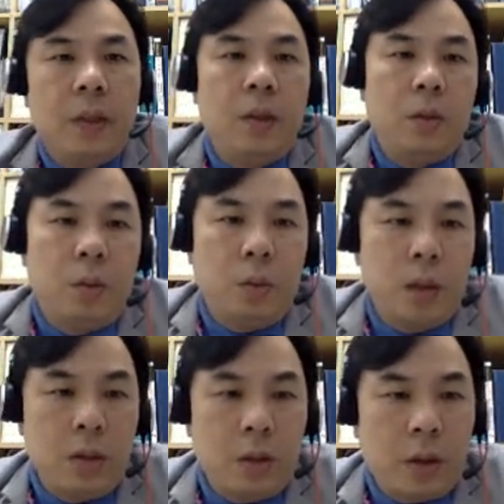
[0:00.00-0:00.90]
So
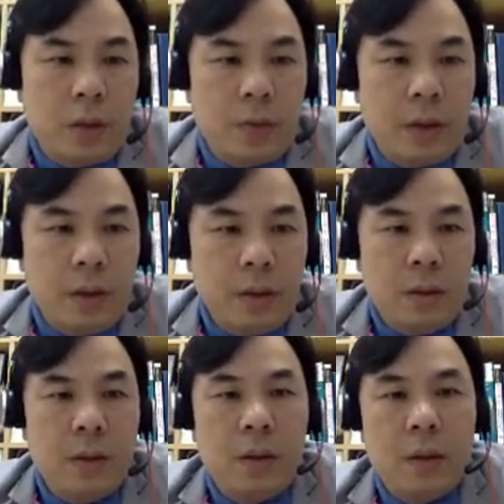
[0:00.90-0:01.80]
once you have that,
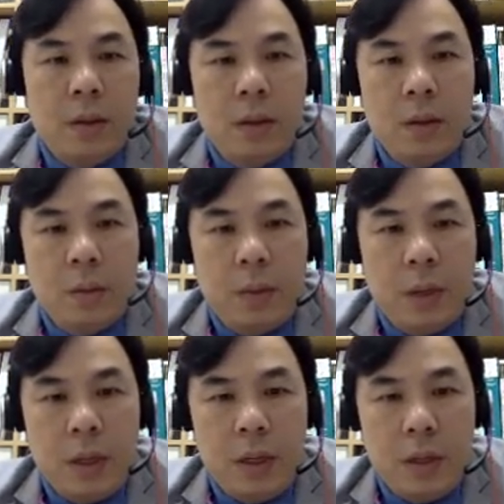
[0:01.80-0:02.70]
it'll be
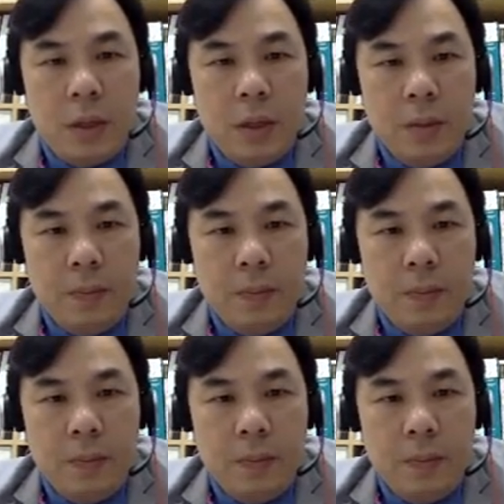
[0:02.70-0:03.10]
easier.